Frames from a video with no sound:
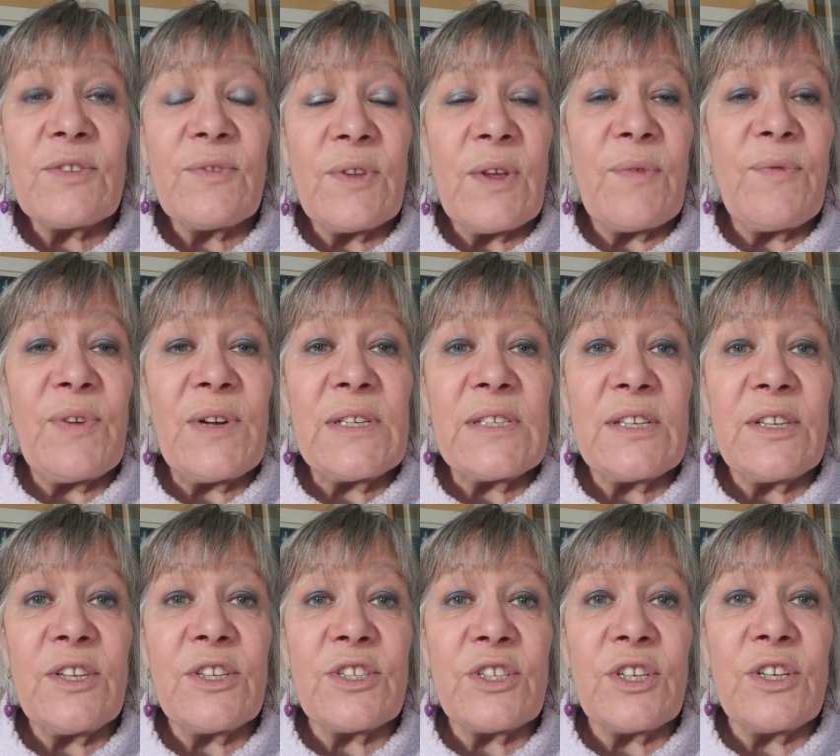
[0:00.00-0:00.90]
They
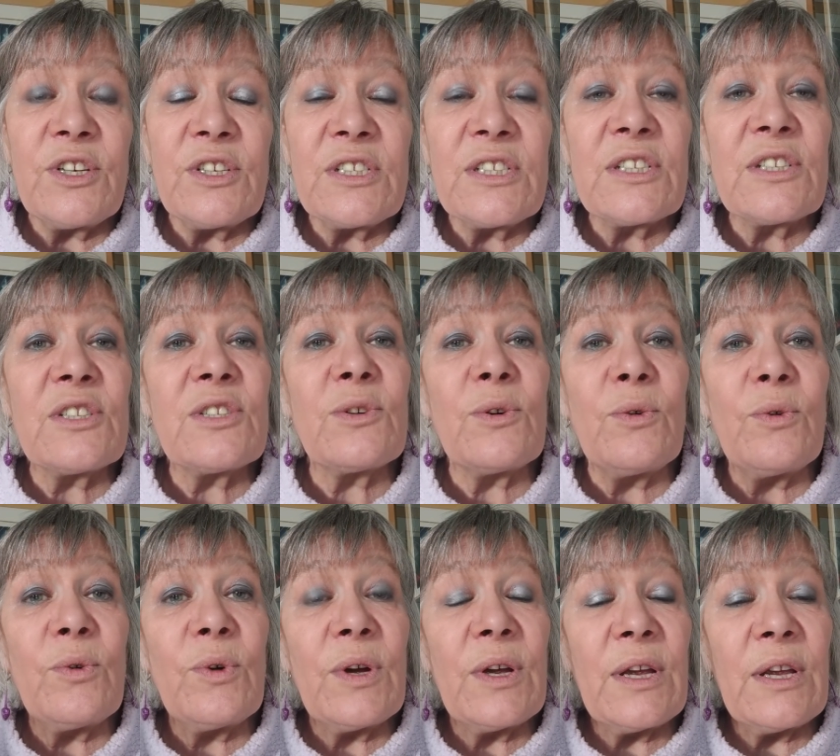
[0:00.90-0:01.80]
filter the dirt.
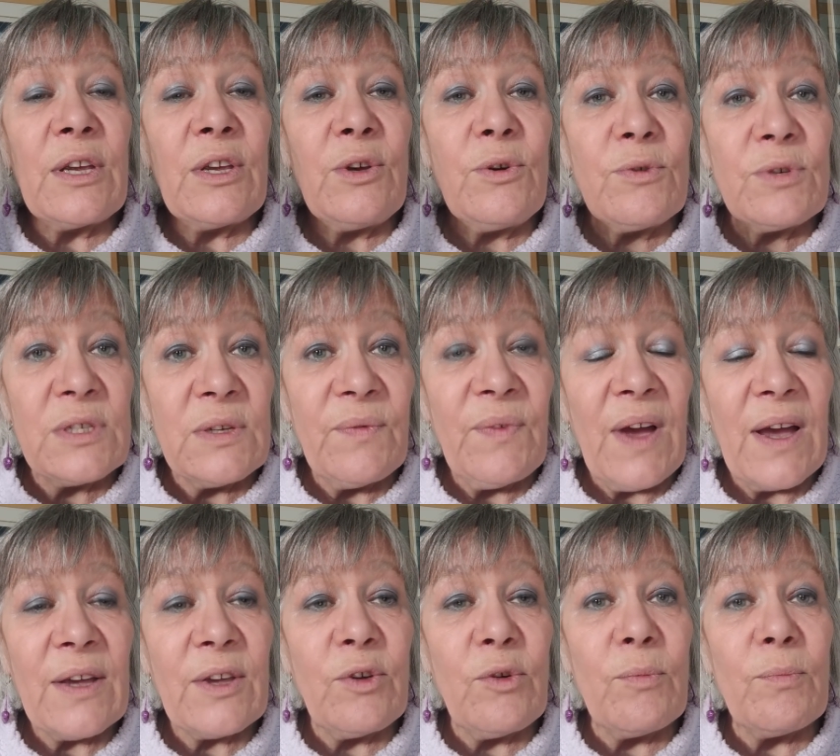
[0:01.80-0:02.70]
So use a
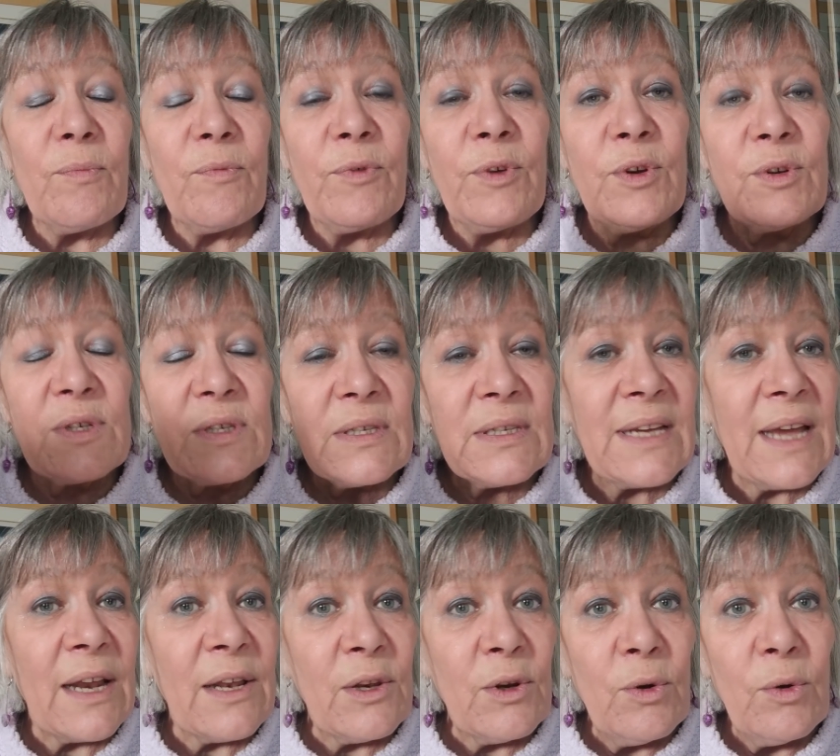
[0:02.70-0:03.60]
vacuum.
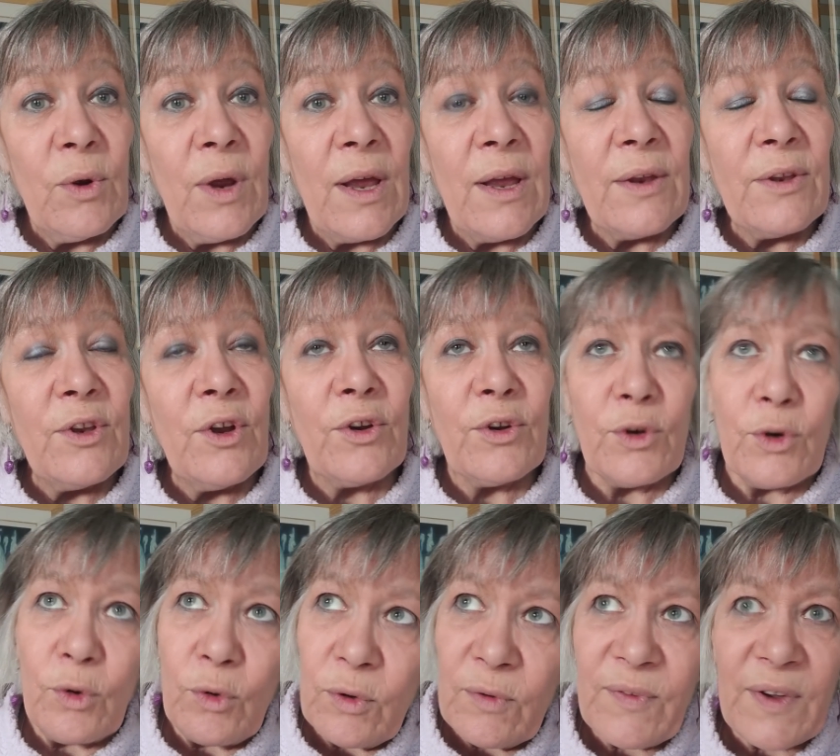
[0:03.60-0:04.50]
Get not
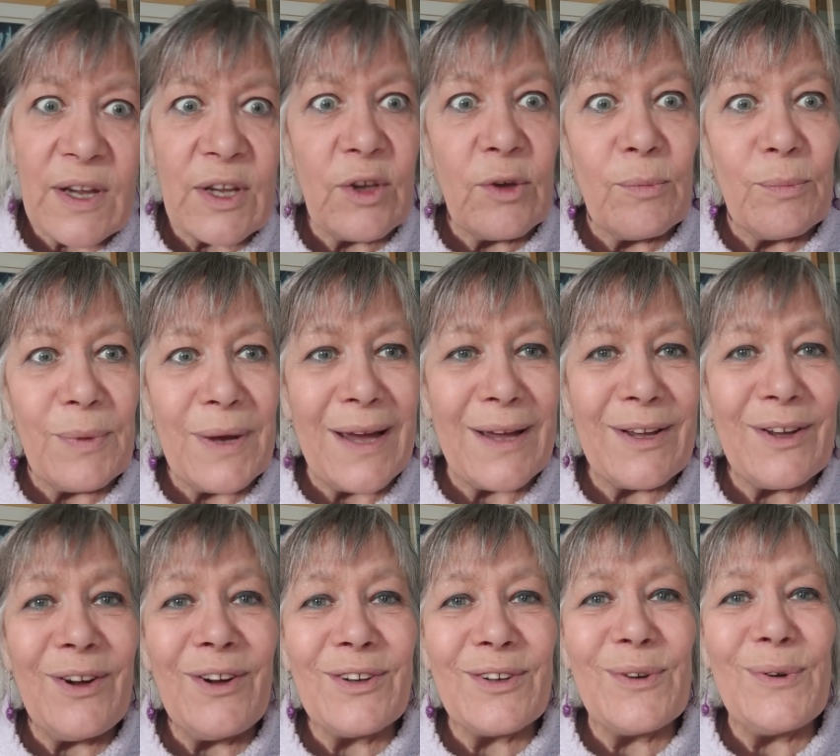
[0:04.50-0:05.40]
an old vacuum
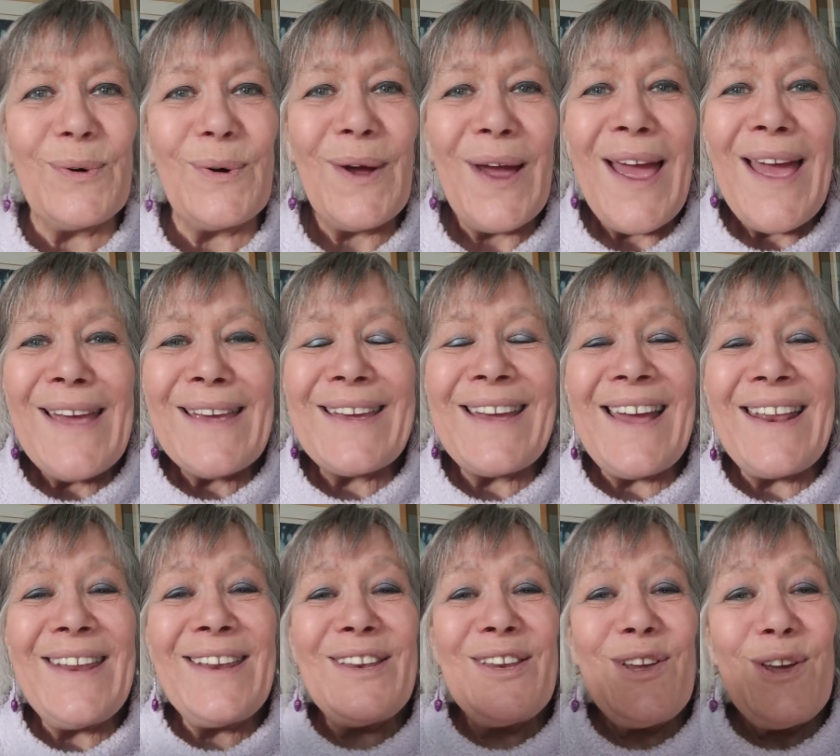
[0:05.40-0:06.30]
bag. God no.
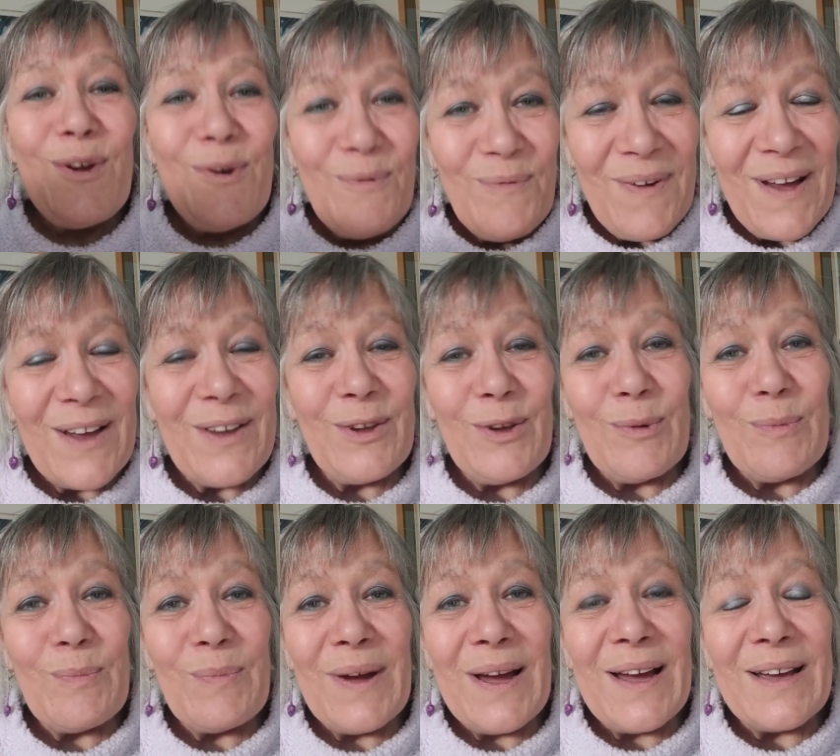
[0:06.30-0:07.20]
Get a new
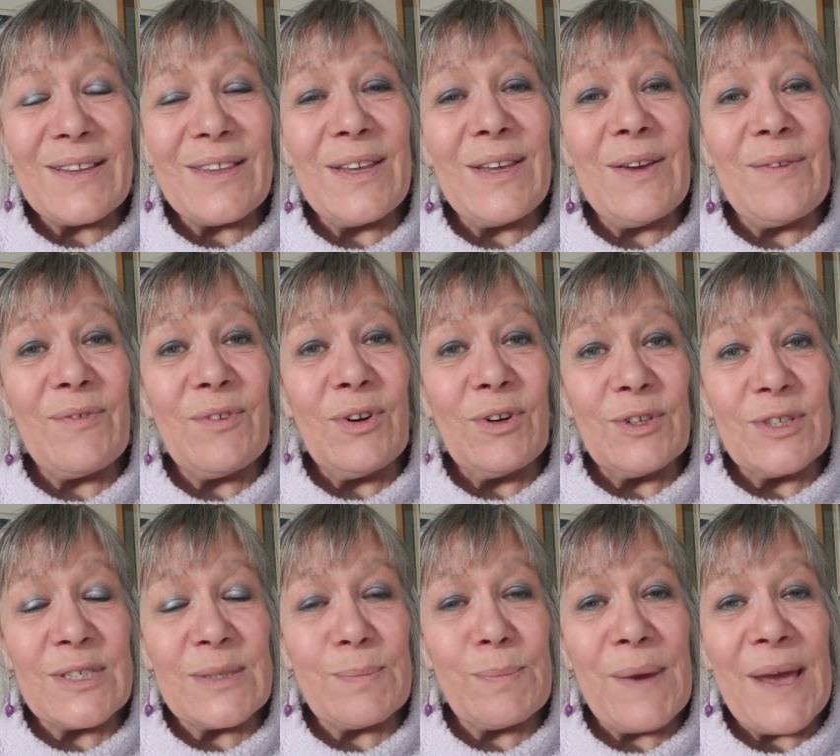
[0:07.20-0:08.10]
vacuum bag that you've
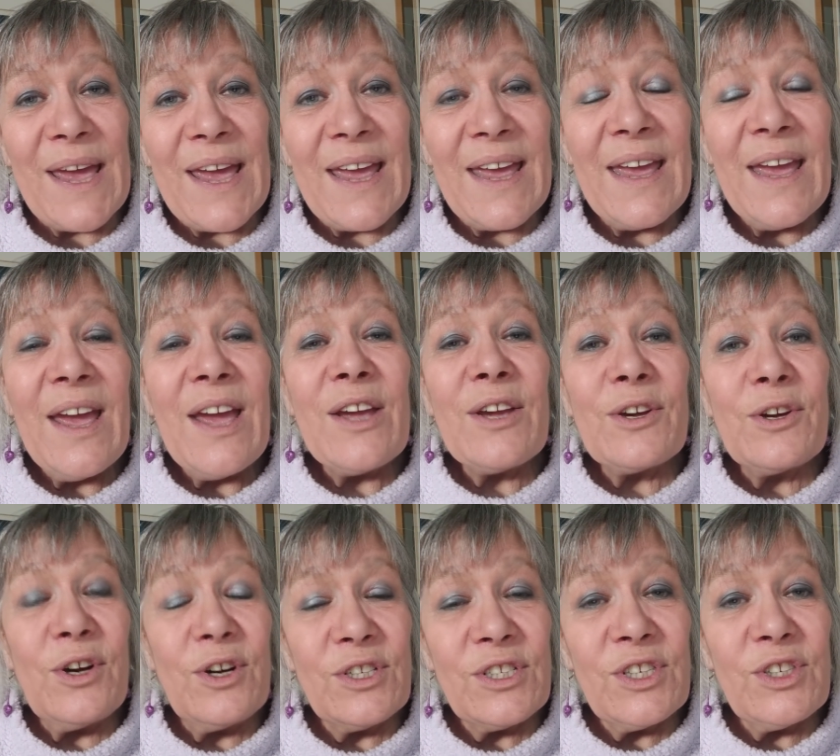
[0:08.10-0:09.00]
got spare.
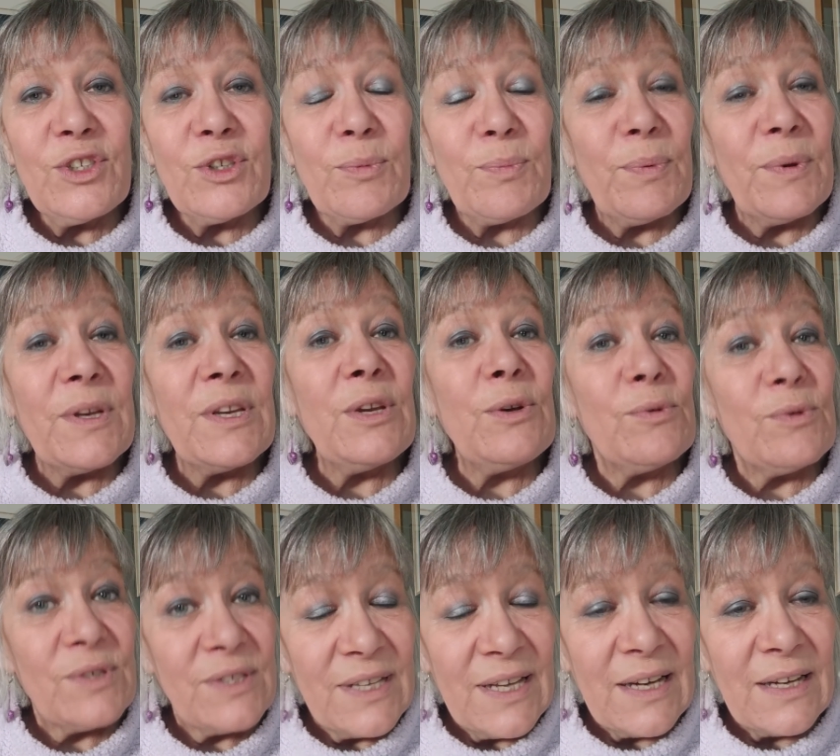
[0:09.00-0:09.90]
Cut it up and
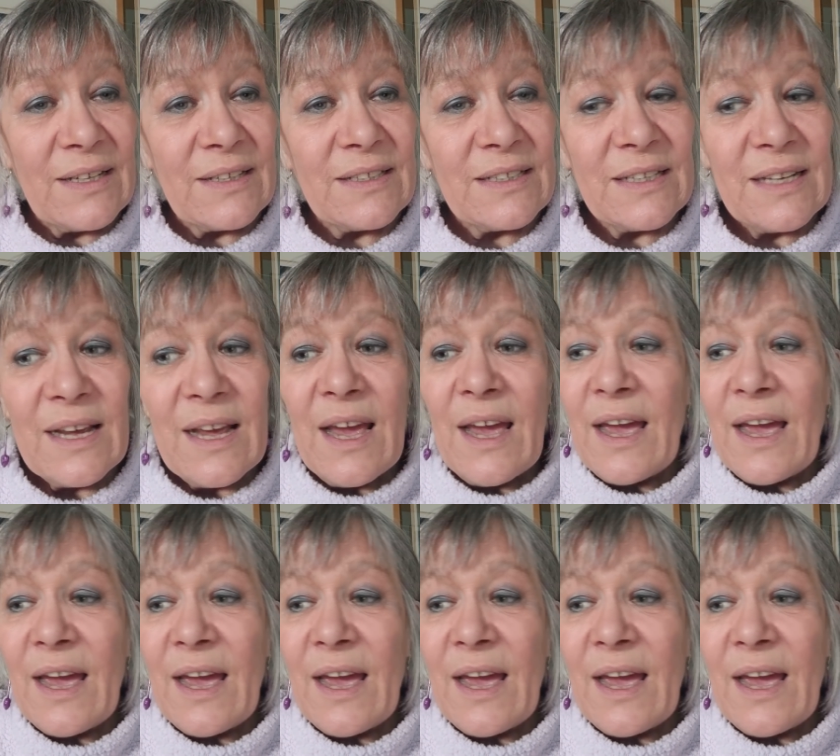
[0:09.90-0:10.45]
use that.